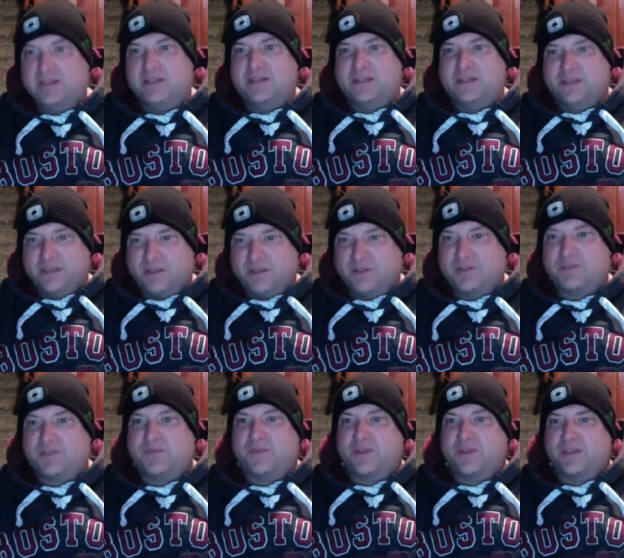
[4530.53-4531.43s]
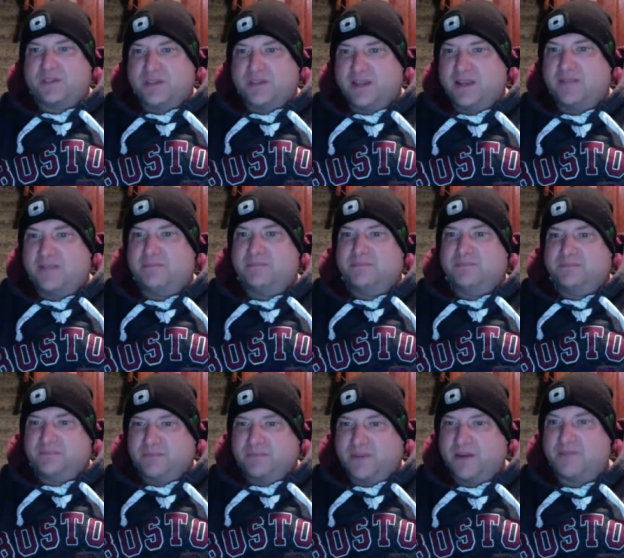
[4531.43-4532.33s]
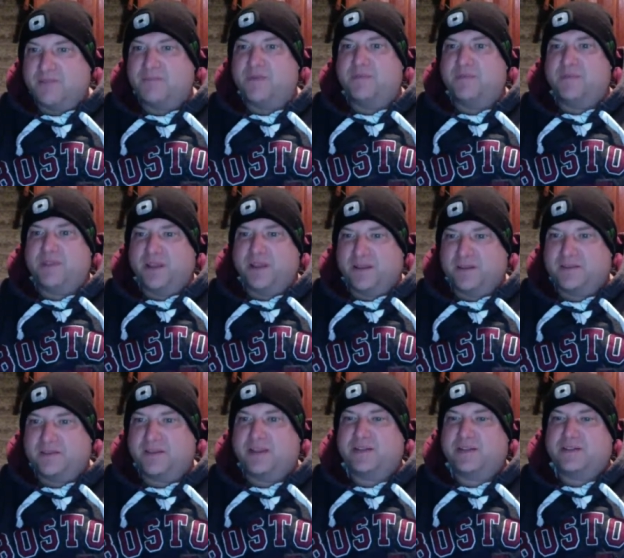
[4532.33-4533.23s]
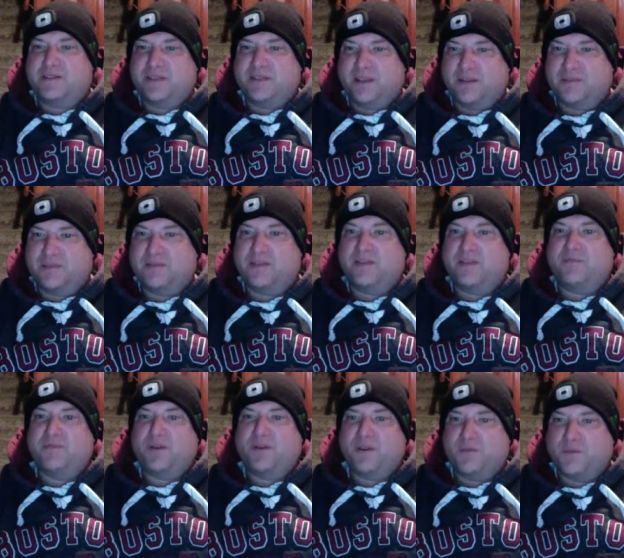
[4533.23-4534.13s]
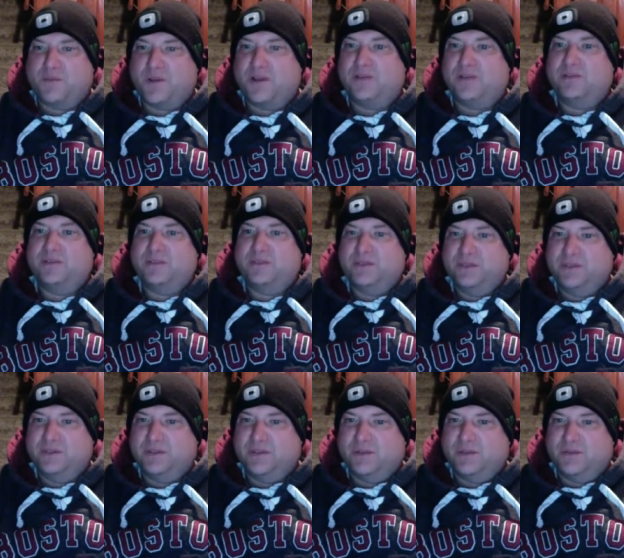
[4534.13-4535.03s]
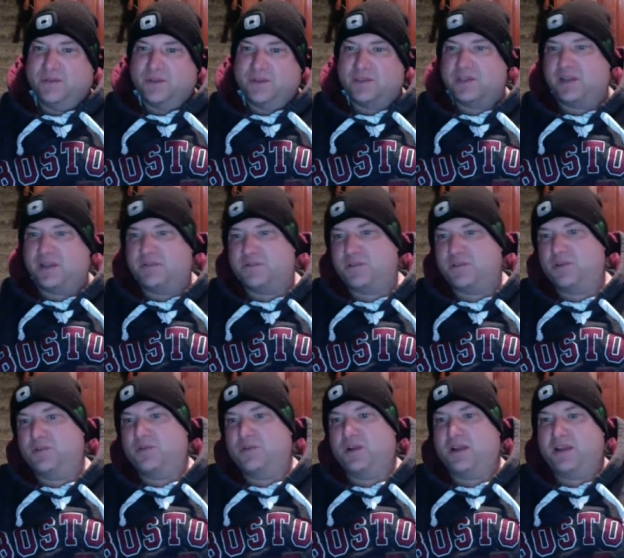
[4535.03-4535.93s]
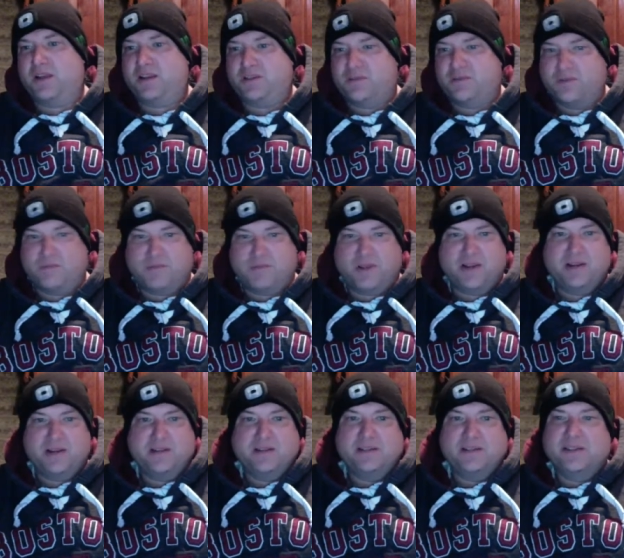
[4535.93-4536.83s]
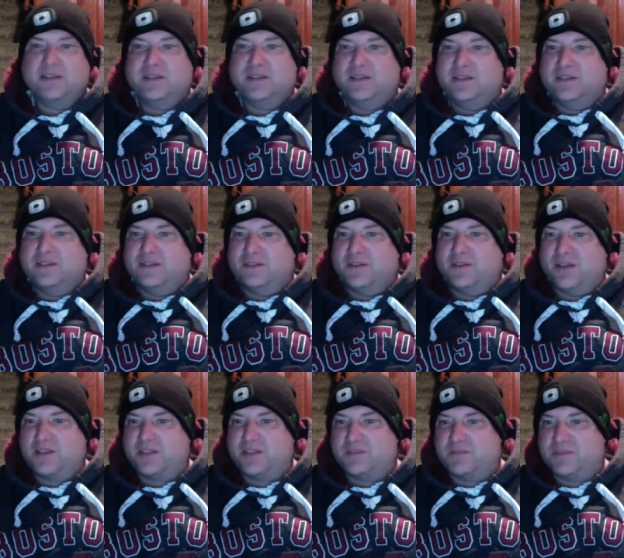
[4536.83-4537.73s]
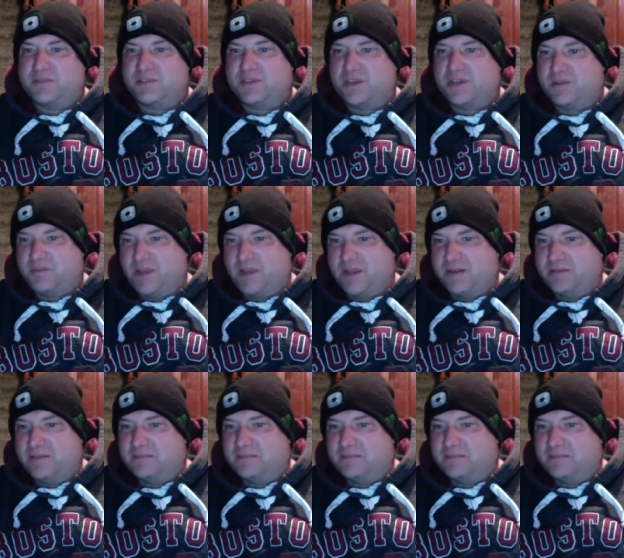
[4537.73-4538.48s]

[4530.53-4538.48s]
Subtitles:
That was a fun time. I remember that very well. What's up, Jude? How you doing, bud? Awesome to see you, man.